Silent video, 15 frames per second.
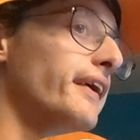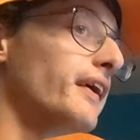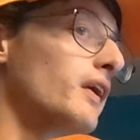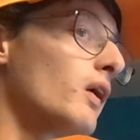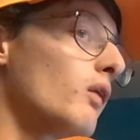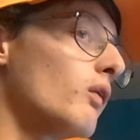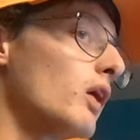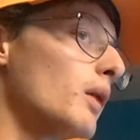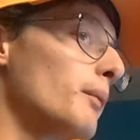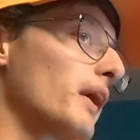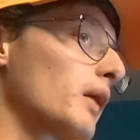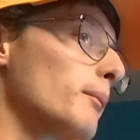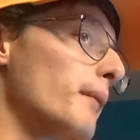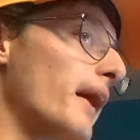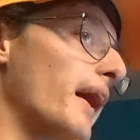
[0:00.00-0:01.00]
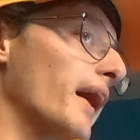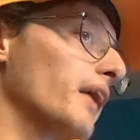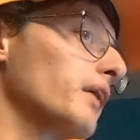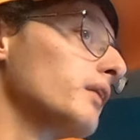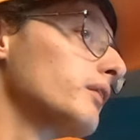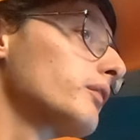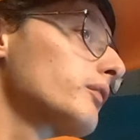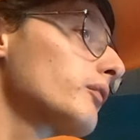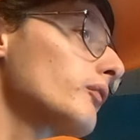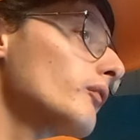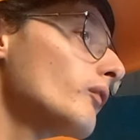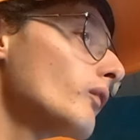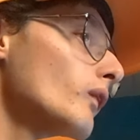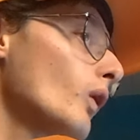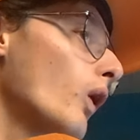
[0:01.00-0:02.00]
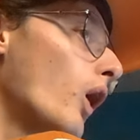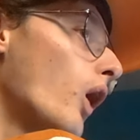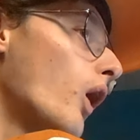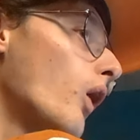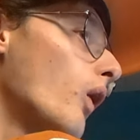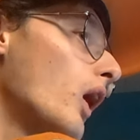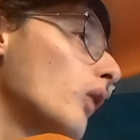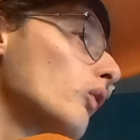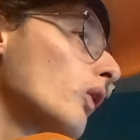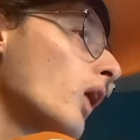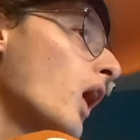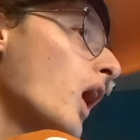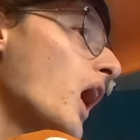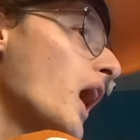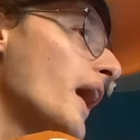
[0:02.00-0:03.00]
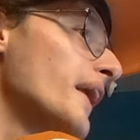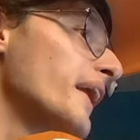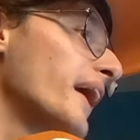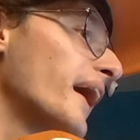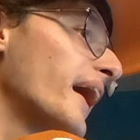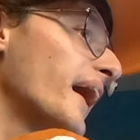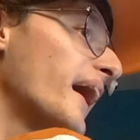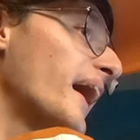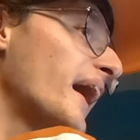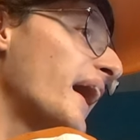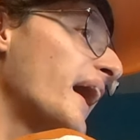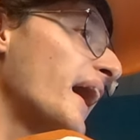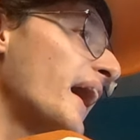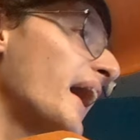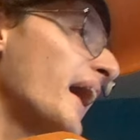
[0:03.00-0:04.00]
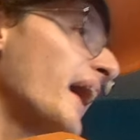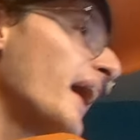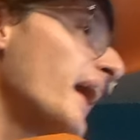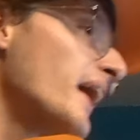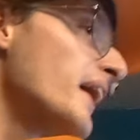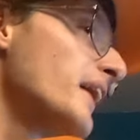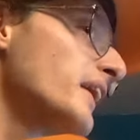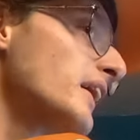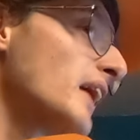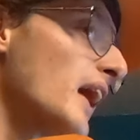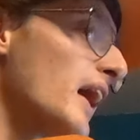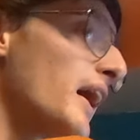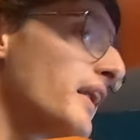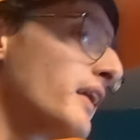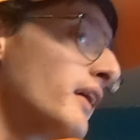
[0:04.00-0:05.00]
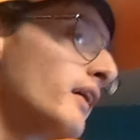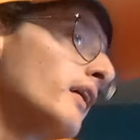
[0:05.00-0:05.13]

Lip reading: You don't want to make them mad. Oh, a run! And he got...